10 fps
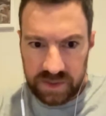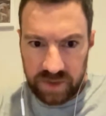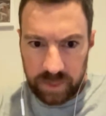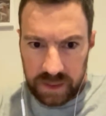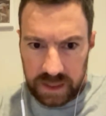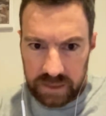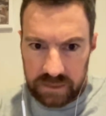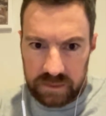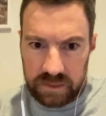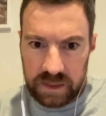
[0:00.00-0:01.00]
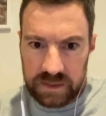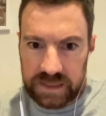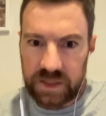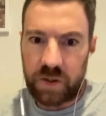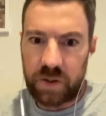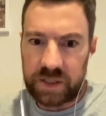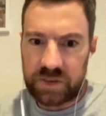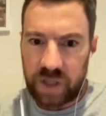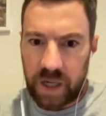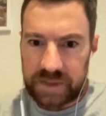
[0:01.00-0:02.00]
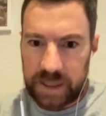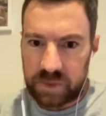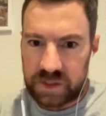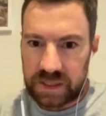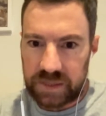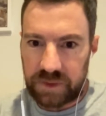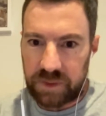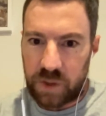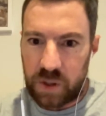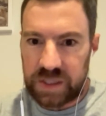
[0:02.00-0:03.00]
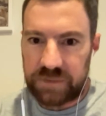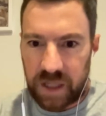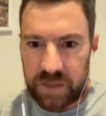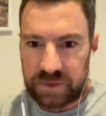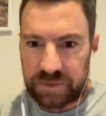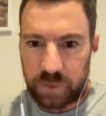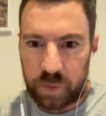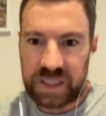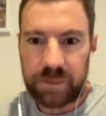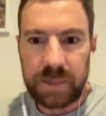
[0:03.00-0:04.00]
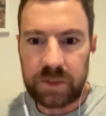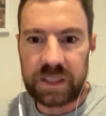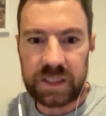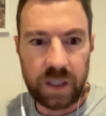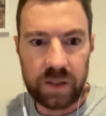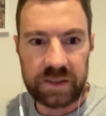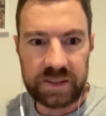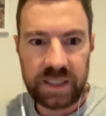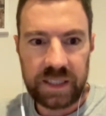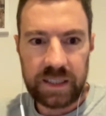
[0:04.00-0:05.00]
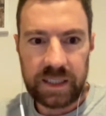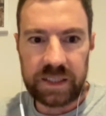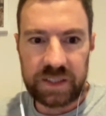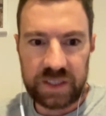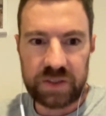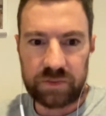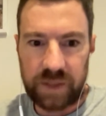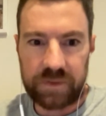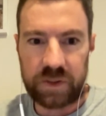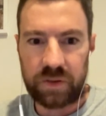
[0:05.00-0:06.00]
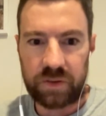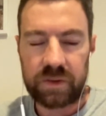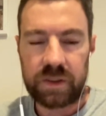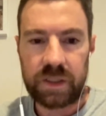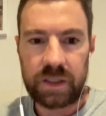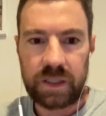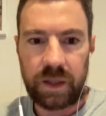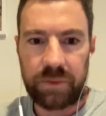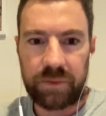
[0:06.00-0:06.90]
distributing it. It says earnings driver that will deliver $35 to $40 million in additional revenue and